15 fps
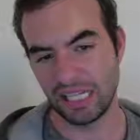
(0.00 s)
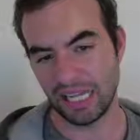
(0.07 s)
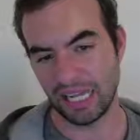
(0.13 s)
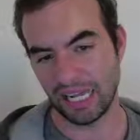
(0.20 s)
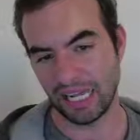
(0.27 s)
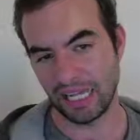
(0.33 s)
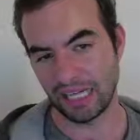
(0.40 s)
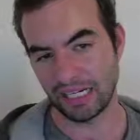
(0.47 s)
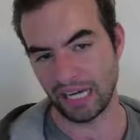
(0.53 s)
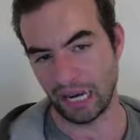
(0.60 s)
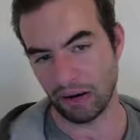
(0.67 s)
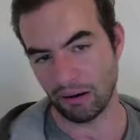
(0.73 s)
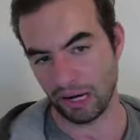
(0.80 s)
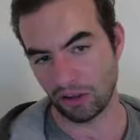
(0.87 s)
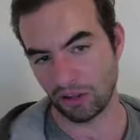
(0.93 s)
and
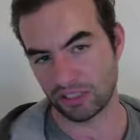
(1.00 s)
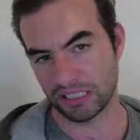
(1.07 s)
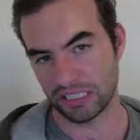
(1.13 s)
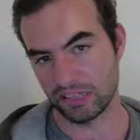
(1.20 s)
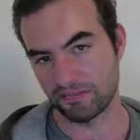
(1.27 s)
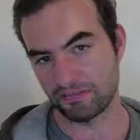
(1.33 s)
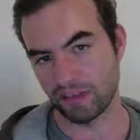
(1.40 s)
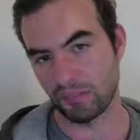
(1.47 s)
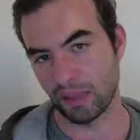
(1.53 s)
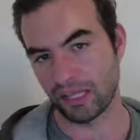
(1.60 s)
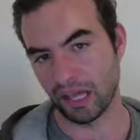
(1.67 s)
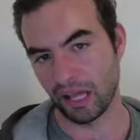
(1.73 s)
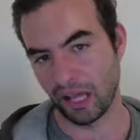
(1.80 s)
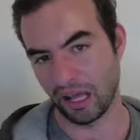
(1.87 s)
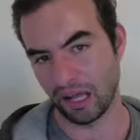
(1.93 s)
I looked at it from like
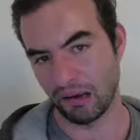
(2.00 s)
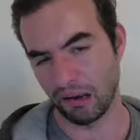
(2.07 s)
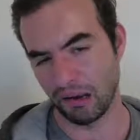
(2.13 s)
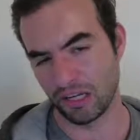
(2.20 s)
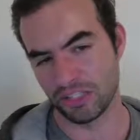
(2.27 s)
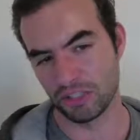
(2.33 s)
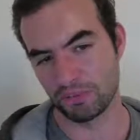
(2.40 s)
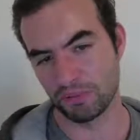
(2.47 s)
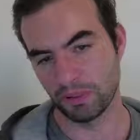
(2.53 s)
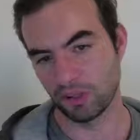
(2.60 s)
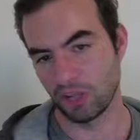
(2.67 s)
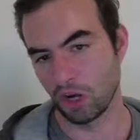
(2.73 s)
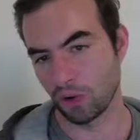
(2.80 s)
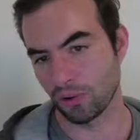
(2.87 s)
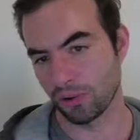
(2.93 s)
a super
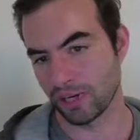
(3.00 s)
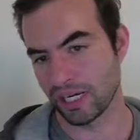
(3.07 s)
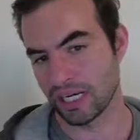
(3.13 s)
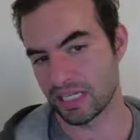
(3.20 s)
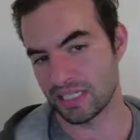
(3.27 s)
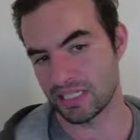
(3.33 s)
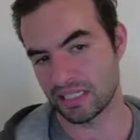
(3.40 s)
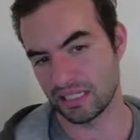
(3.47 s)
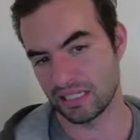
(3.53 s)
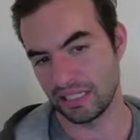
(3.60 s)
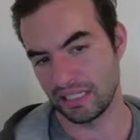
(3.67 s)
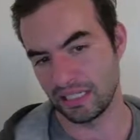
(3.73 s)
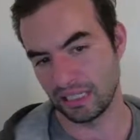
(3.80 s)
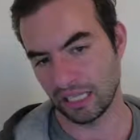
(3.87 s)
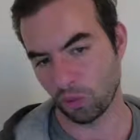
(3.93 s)
low risk,
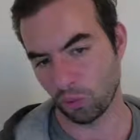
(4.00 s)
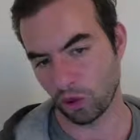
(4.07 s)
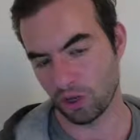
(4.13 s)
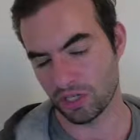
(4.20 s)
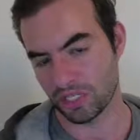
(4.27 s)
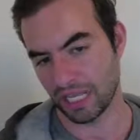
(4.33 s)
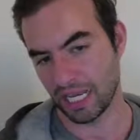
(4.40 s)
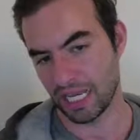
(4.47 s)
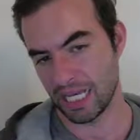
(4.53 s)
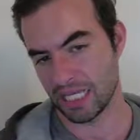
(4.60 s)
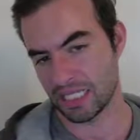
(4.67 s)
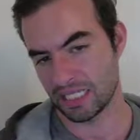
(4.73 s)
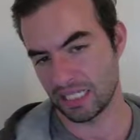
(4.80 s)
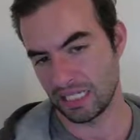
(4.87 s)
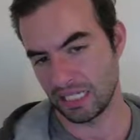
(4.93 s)
like worst
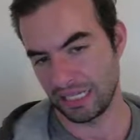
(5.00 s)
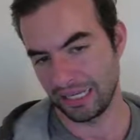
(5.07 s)
case,